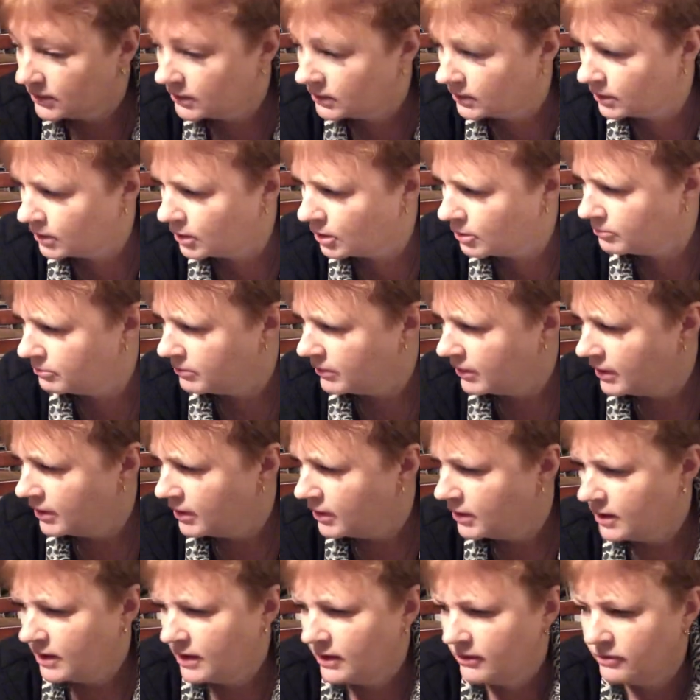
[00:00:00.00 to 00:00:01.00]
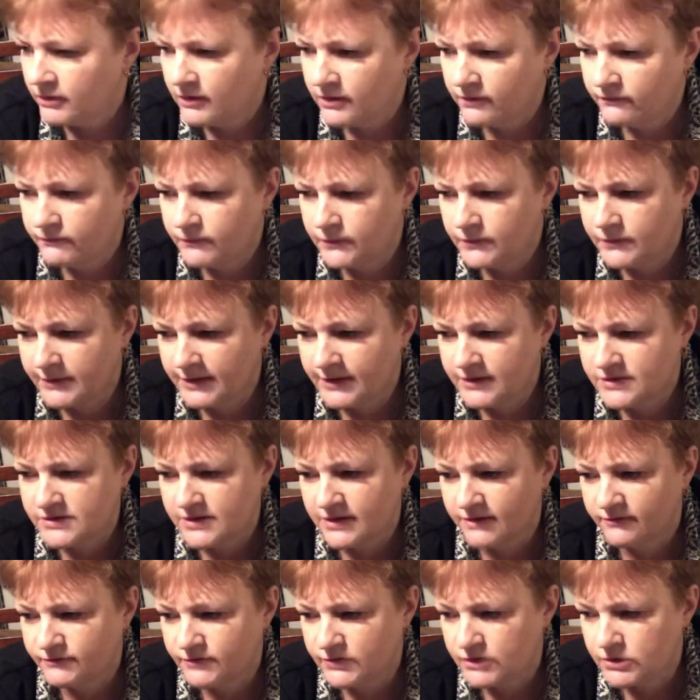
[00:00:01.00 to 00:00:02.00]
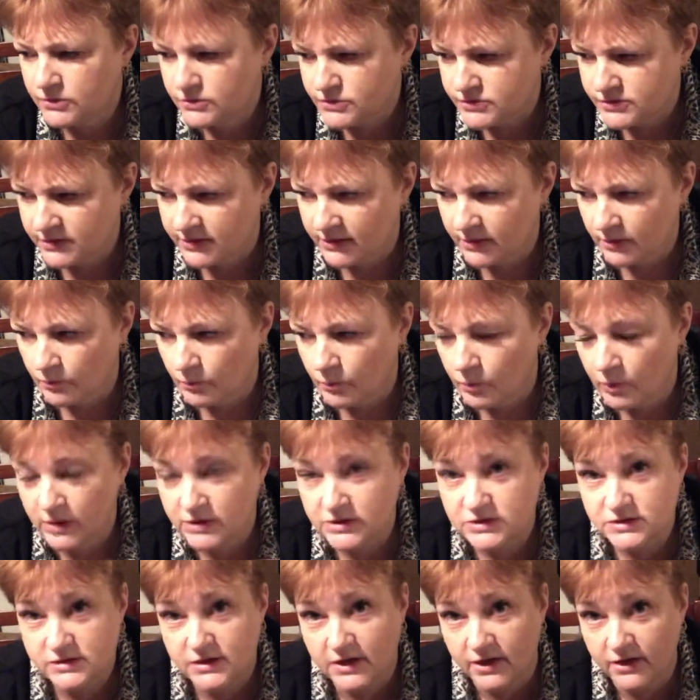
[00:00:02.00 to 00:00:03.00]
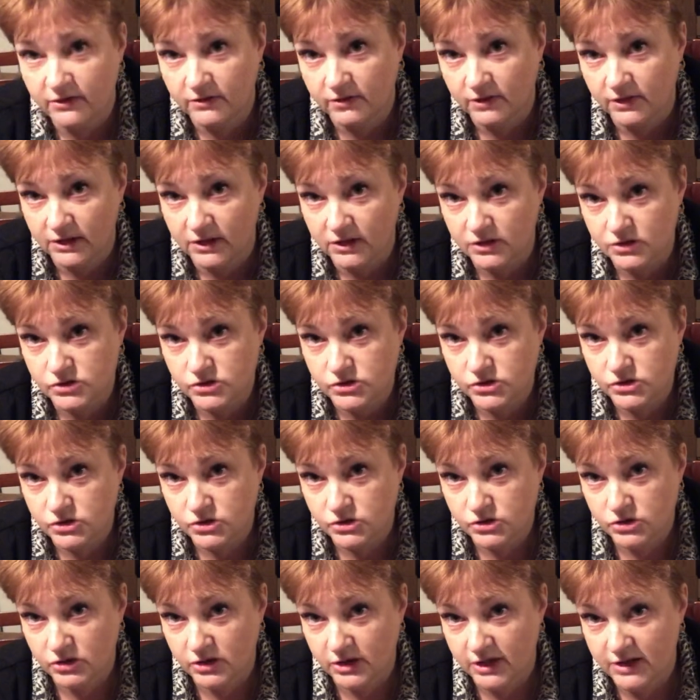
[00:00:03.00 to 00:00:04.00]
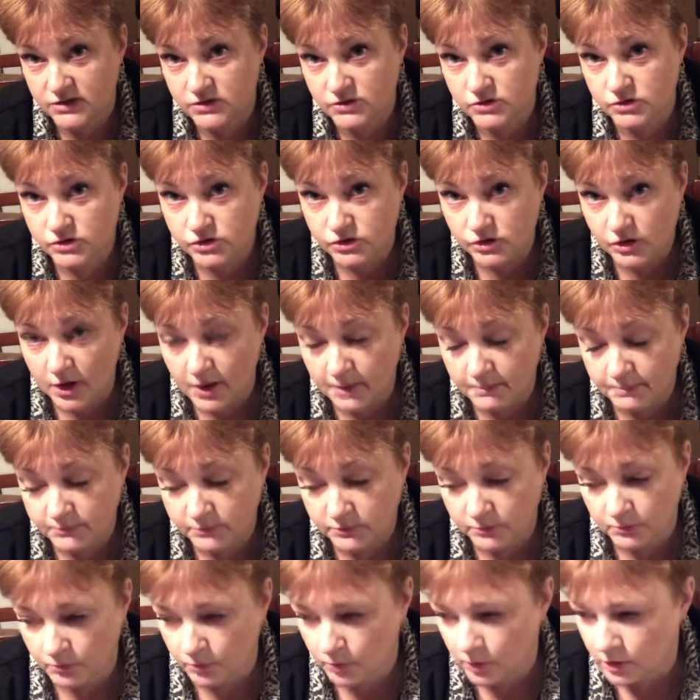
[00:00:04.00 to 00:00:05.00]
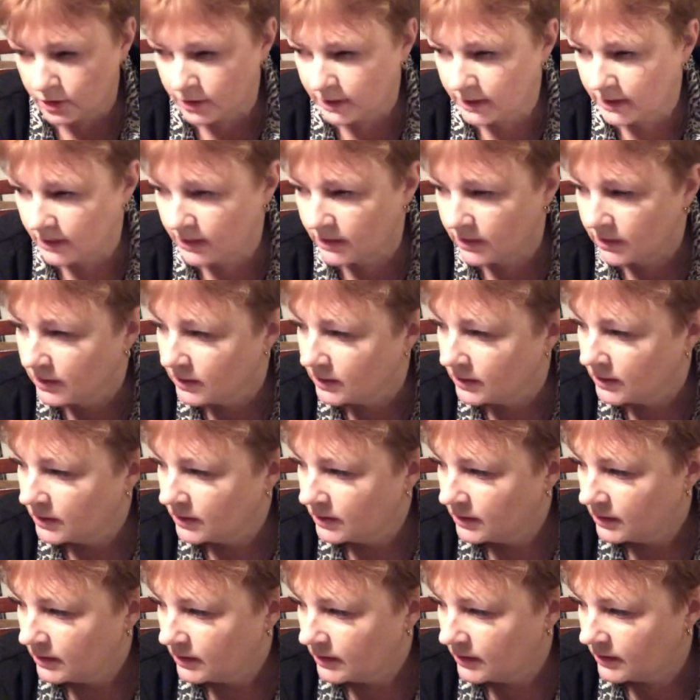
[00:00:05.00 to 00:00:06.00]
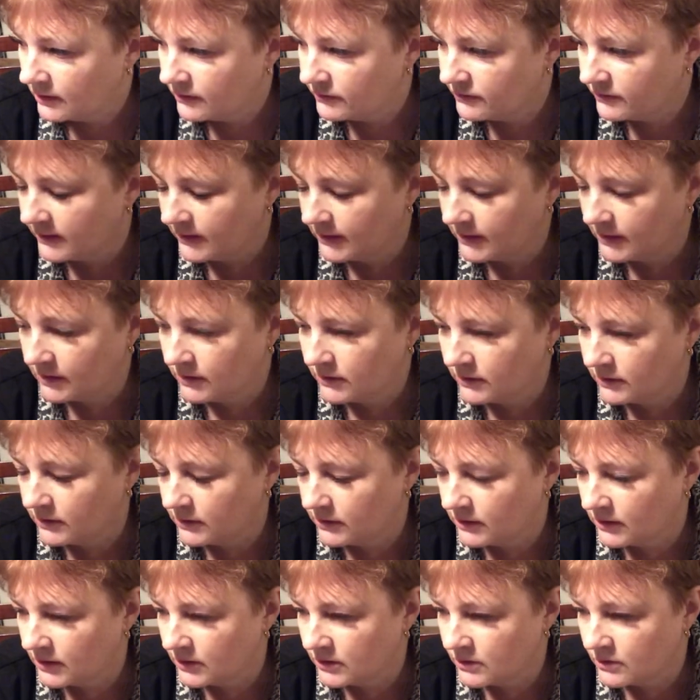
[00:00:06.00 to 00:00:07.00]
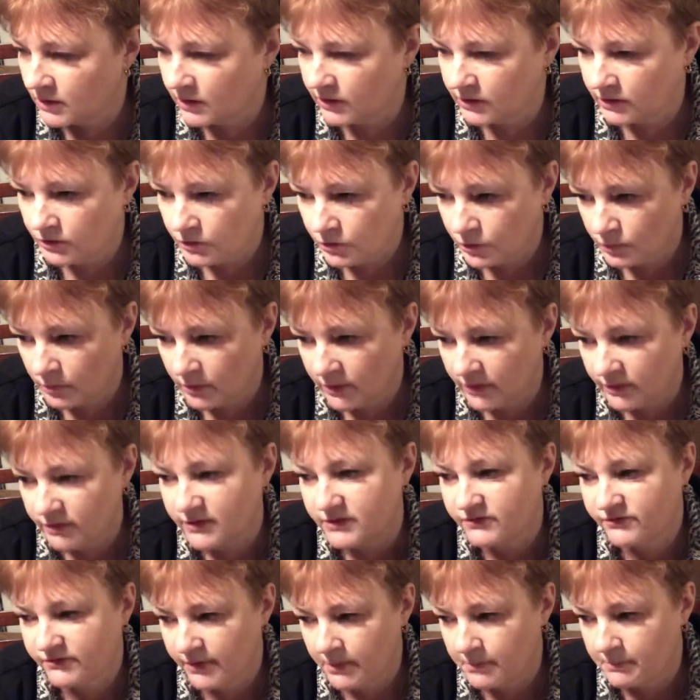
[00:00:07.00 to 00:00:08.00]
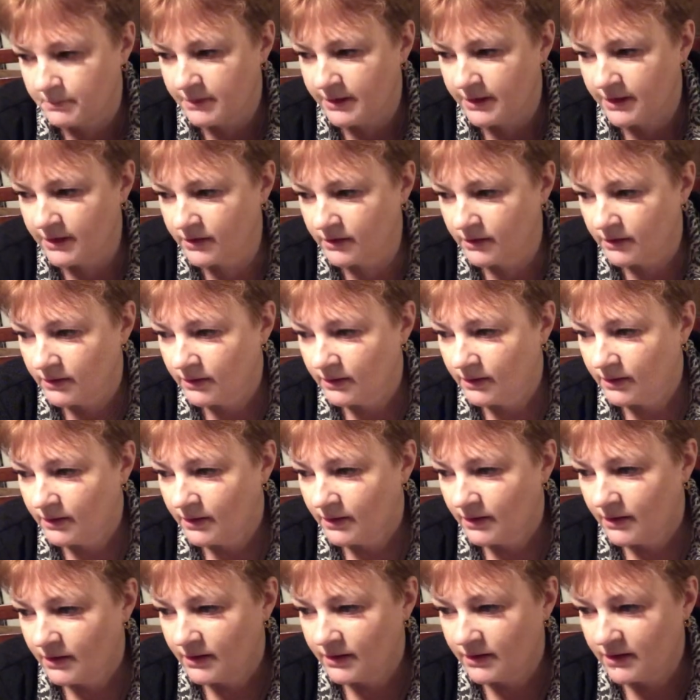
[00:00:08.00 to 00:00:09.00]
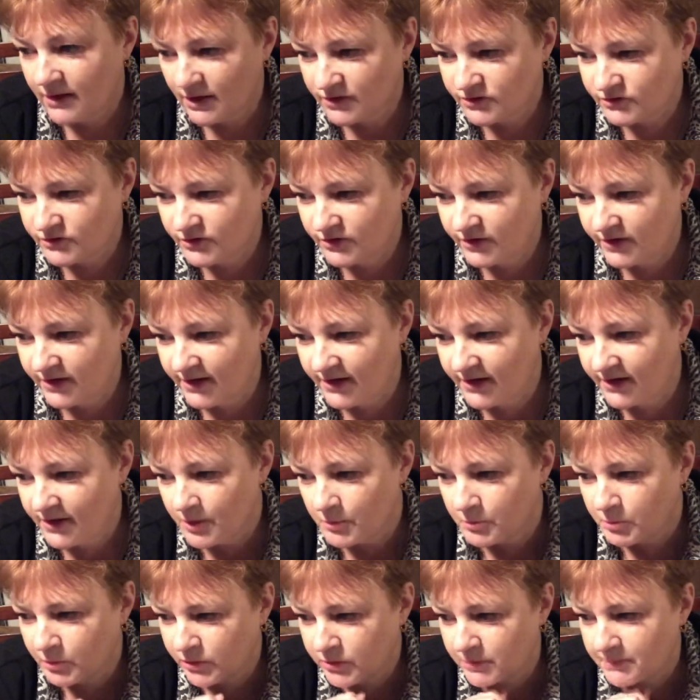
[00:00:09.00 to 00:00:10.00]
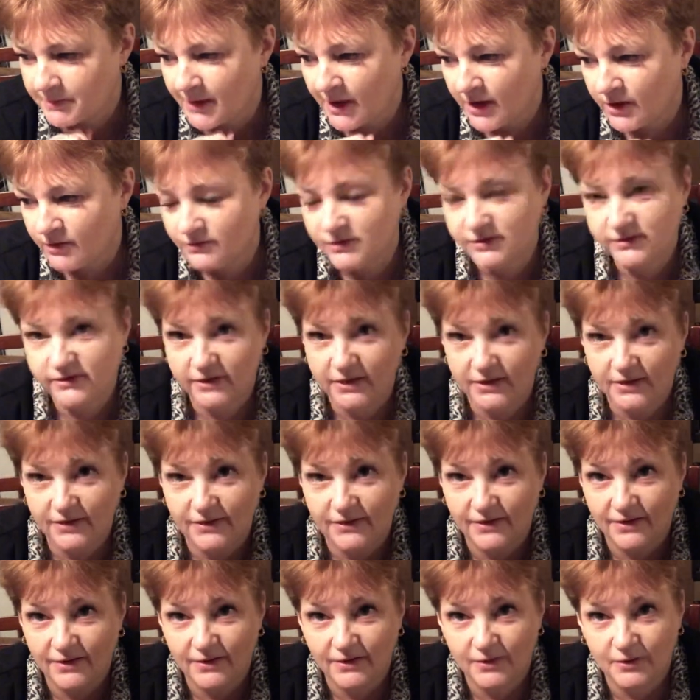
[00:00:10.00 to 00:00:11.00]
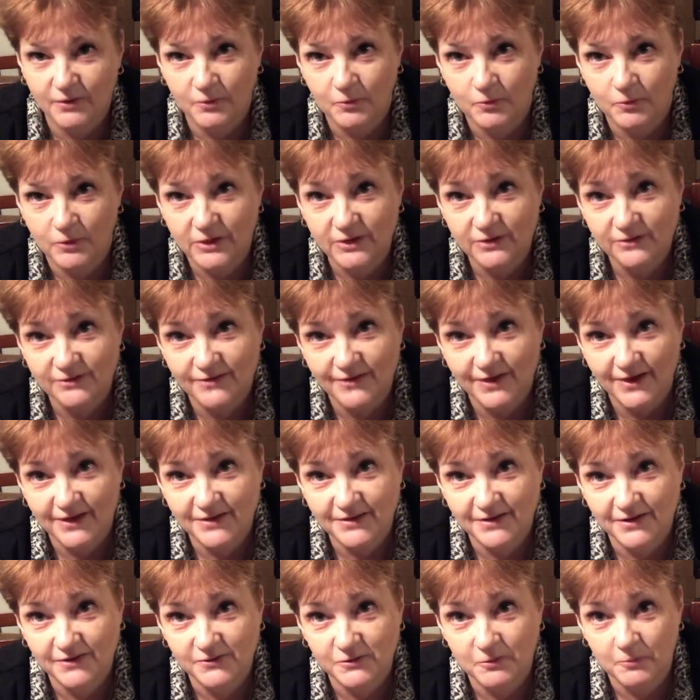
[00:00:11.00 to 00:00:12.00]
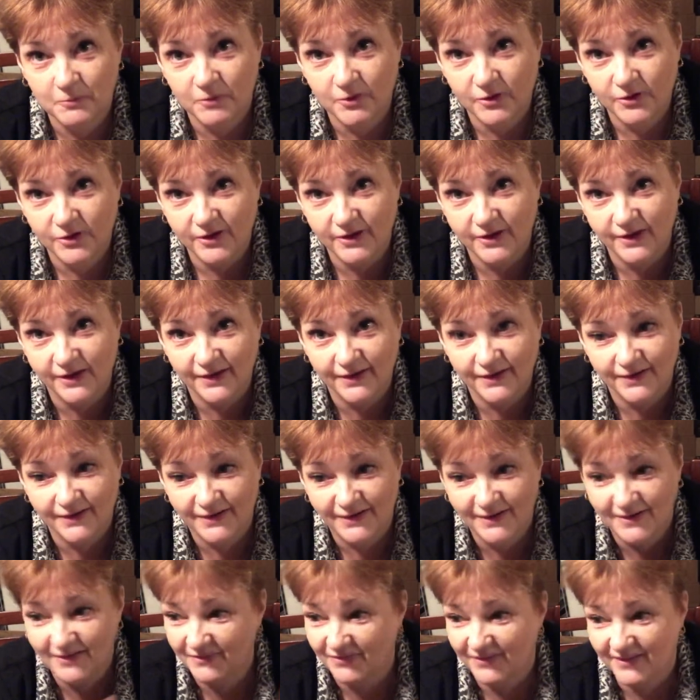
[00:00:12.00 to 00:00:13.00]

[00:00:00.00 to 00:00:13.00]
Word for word: um, and then a few days after using it, one side of the laser, laser stopped working and then I got a new one. They sent me it yesterday. I put the batteries in and one side doesn't work again. And